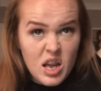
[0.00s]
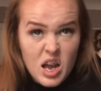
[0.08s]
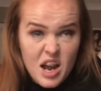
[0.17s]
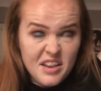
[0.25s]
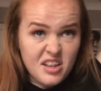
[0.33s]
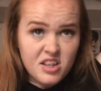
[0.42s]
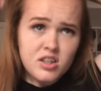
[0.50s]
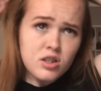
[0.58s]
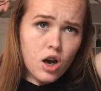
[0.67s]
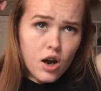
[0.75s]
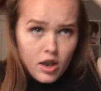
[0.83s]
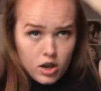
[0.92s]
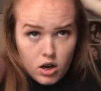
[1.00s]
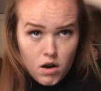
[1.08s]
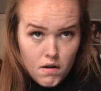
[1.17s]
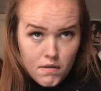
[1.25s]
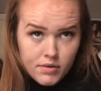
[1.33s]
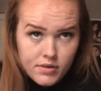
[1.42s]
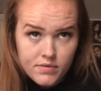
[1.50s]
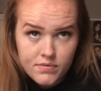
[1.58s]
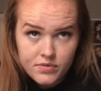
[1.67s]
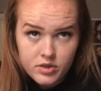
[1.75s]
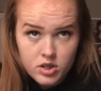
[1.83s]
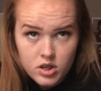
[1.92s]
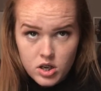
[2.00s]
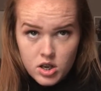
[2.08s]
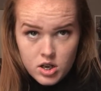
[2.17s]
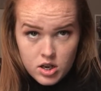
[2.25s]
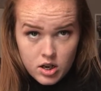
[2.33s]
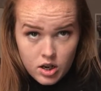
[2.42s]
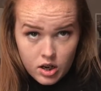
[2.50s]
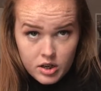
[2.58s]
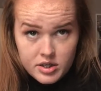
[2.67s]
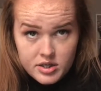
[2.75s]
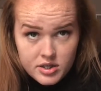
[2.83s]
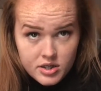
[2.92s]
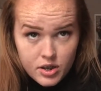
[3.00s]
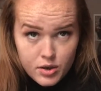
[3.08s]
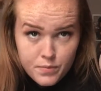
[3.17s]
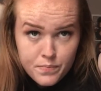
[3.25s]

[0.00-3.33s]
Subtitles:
and you just tie it off like so.